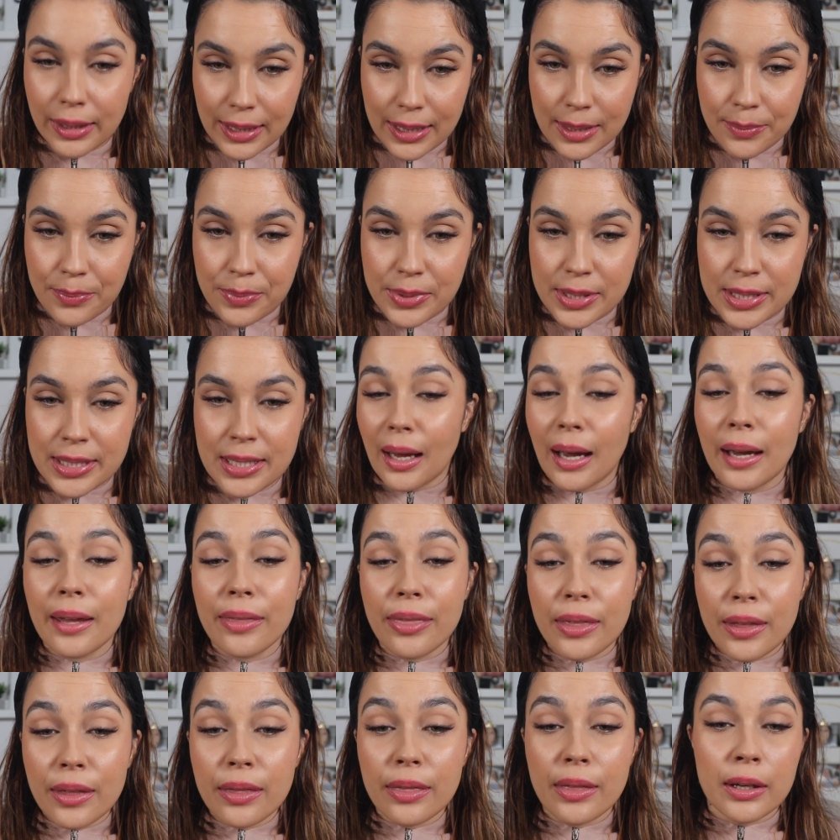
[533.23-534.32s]
lips, I
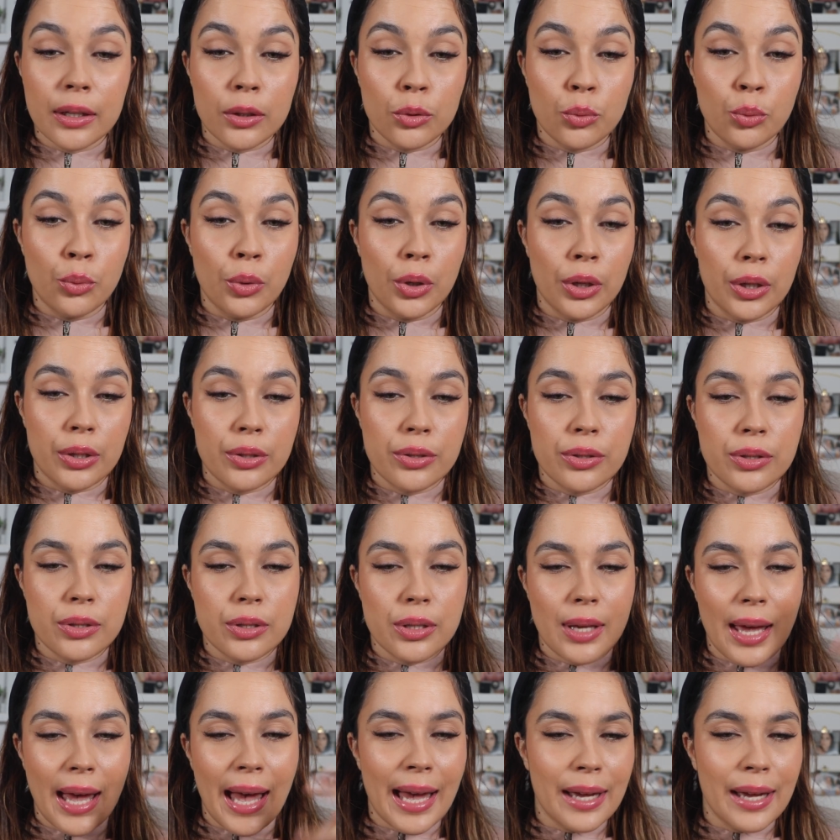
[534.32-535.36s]
think that it works.